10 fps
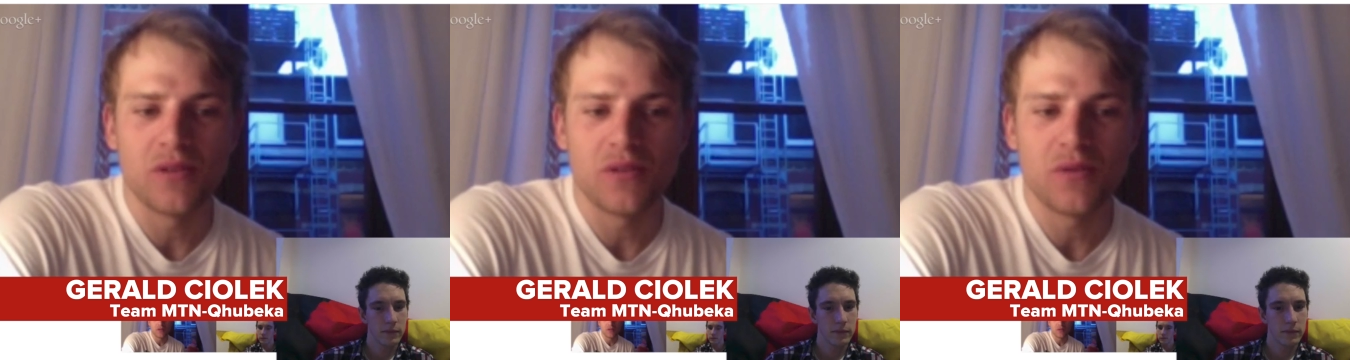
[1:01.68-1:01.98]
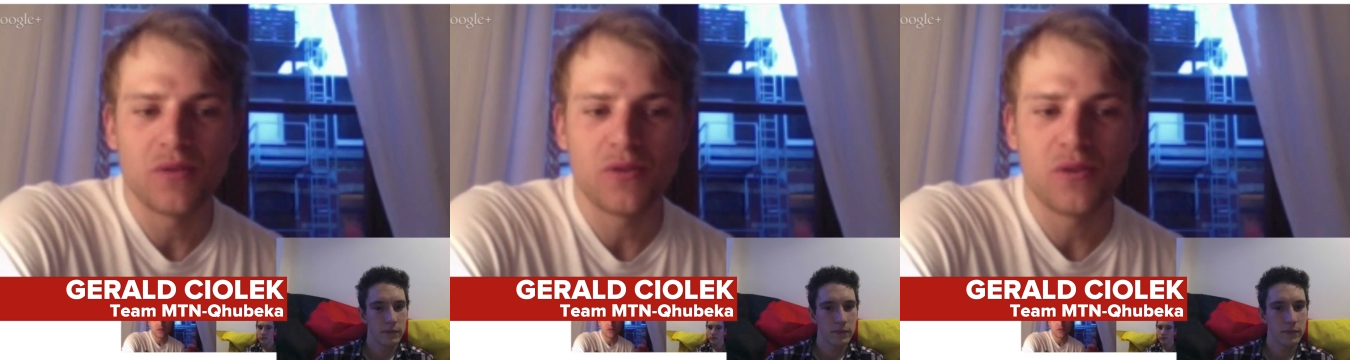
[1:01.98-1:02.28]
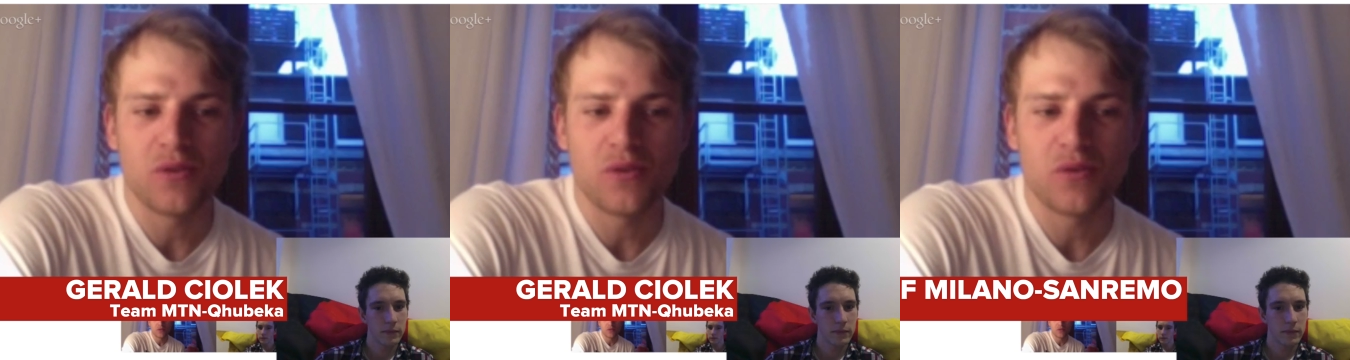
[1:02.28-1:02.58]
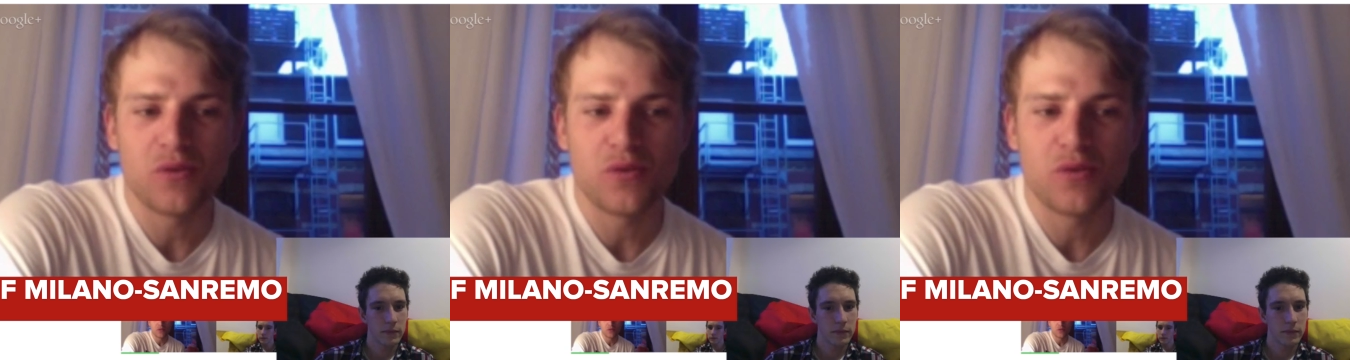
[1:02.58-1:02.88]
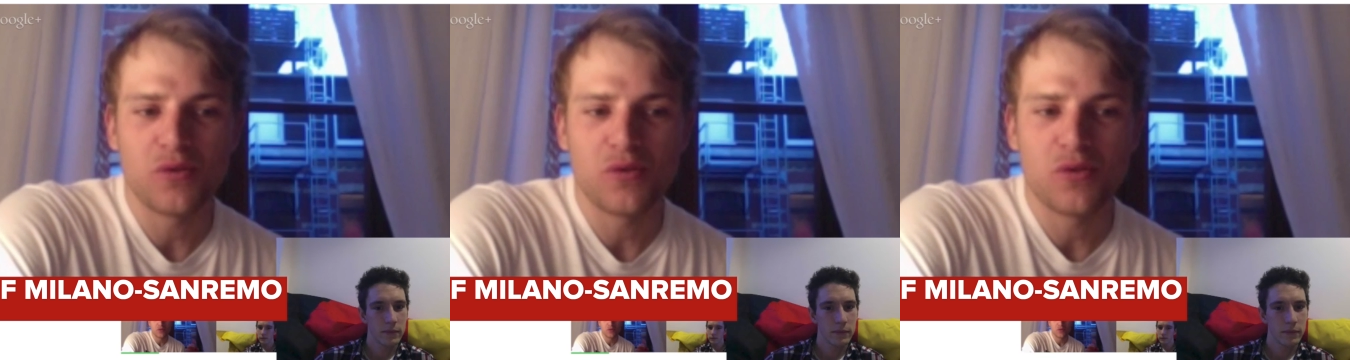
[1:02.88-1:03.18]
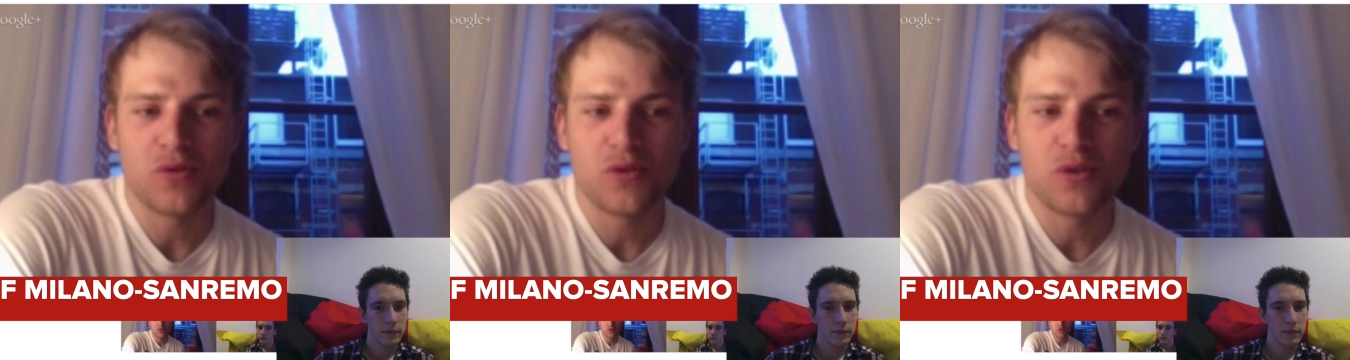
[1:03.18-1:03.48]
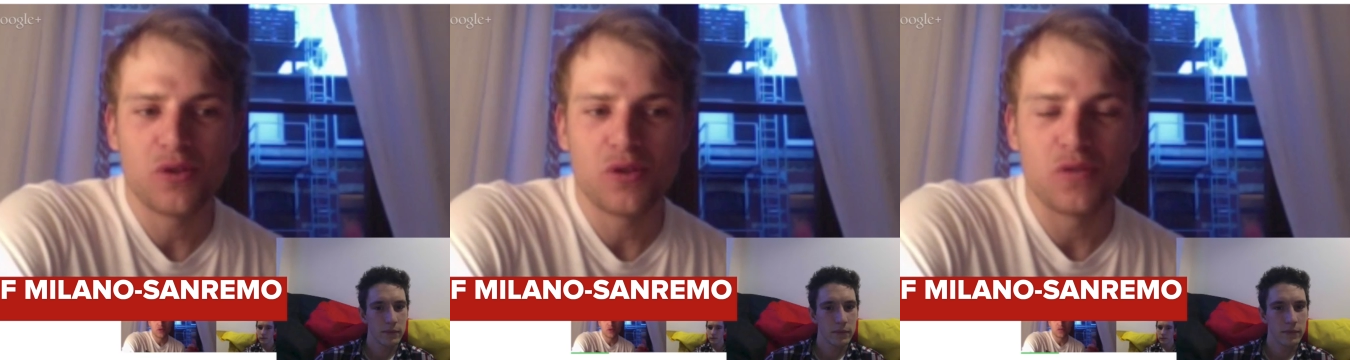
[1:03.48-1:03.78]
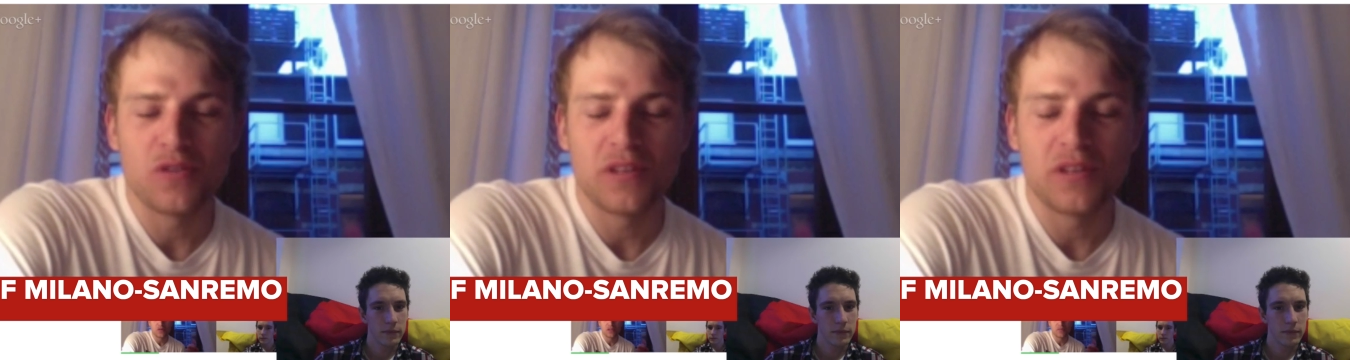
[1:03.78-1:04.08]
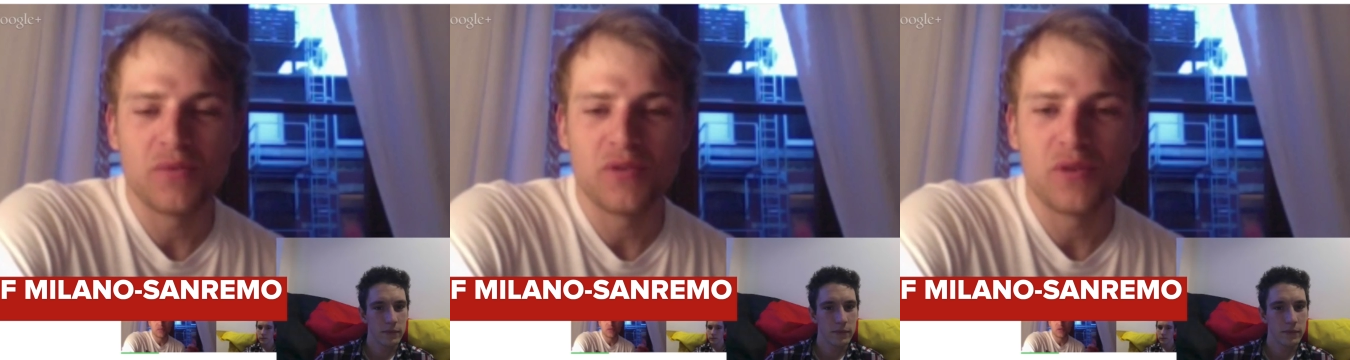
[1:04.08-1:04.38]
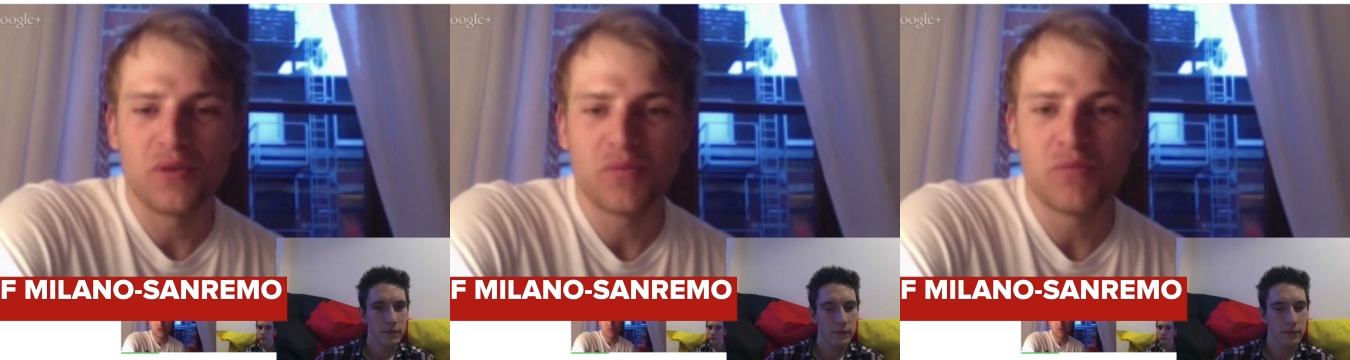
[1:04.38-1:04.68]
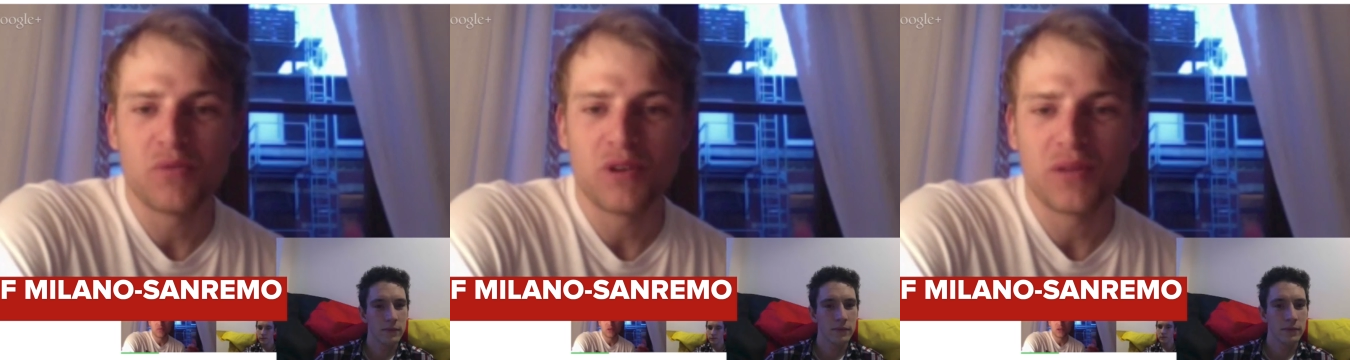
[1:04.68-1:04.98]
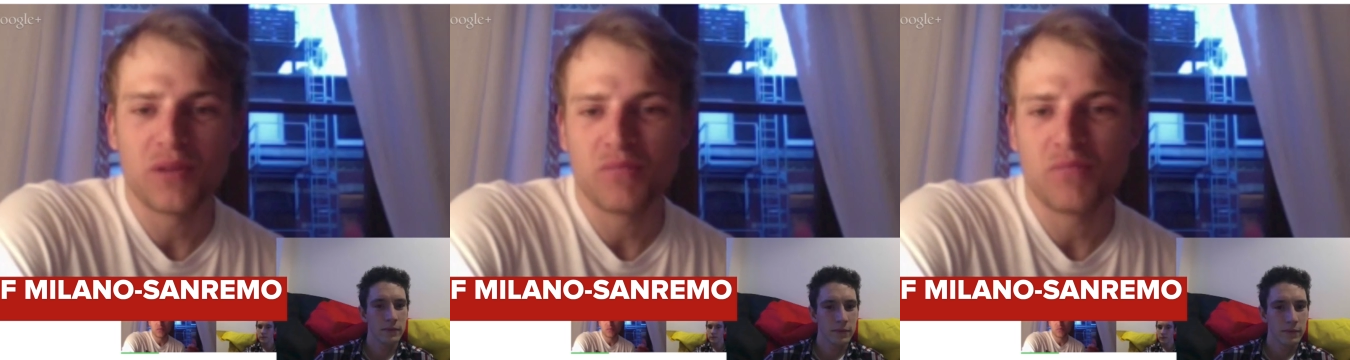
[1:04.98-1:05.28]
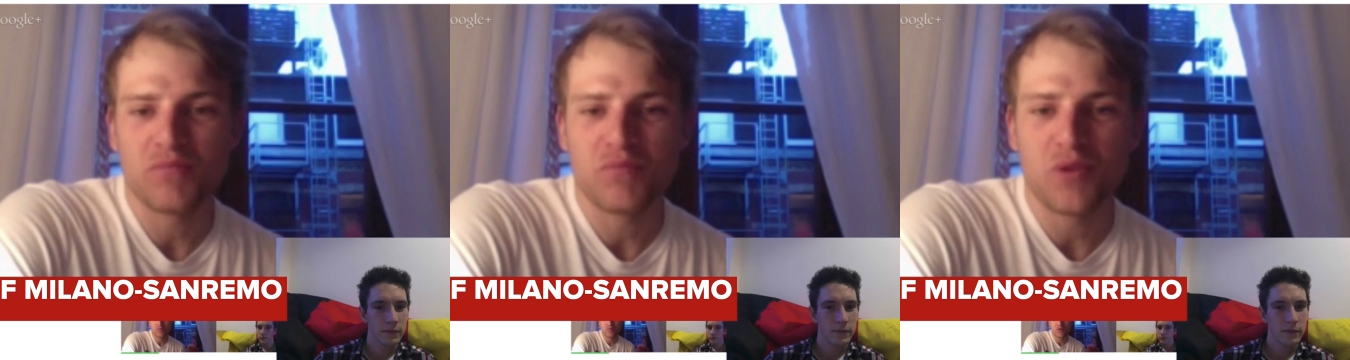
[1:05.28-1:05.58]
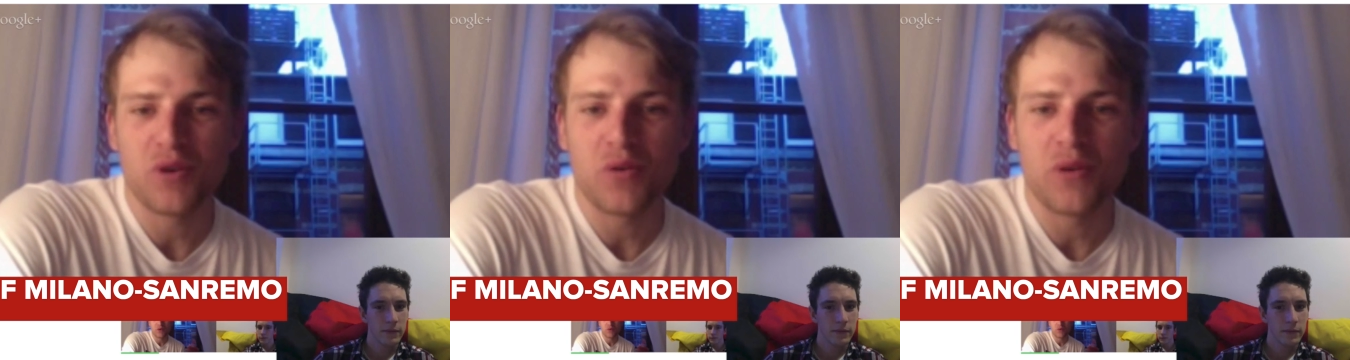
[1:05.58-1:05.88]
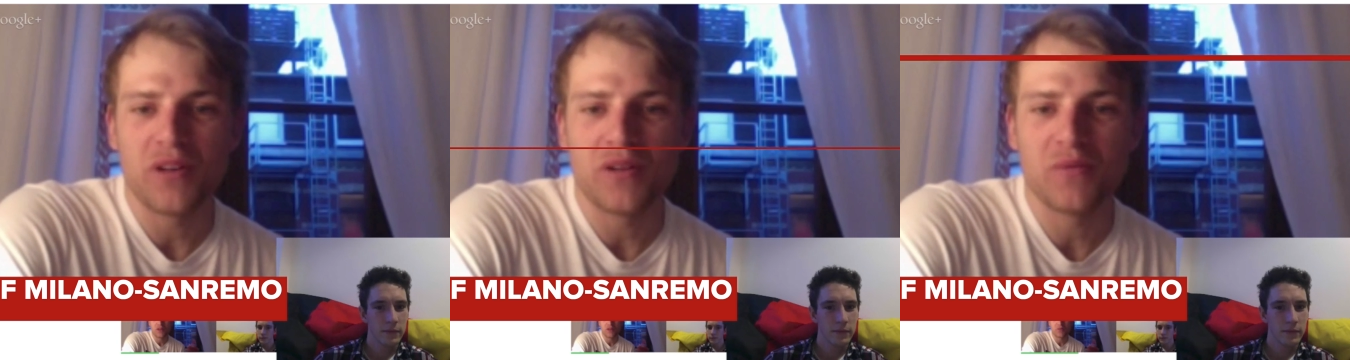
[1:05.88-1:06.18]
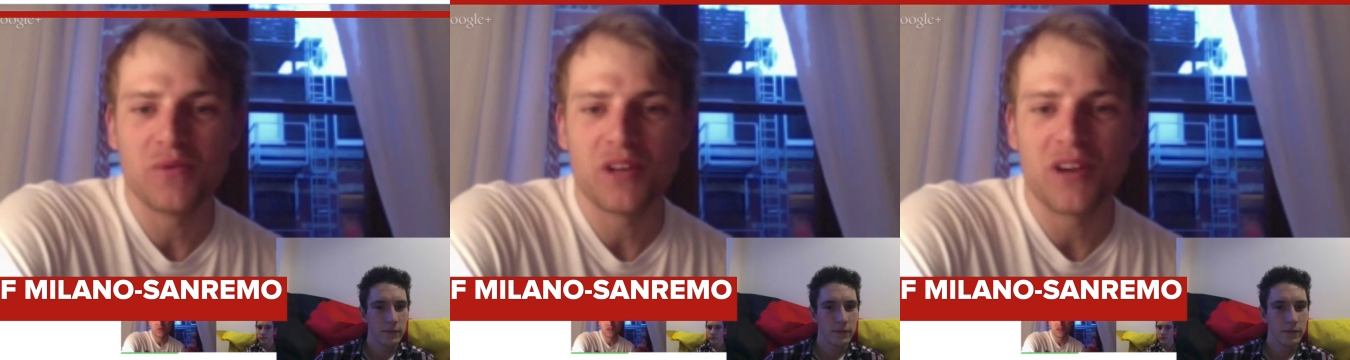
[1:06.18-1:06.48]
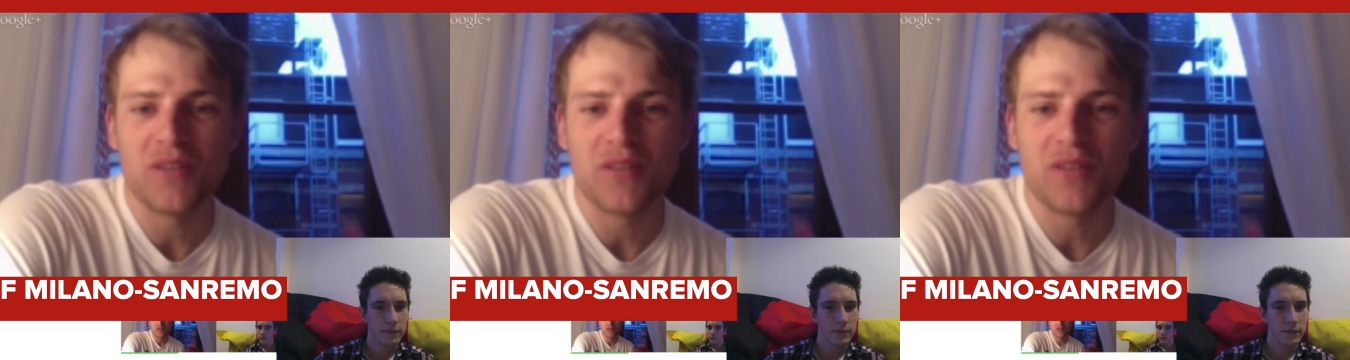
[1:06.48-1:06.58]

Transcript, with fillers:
Speaker 1: so good sleep. So I'm already recovered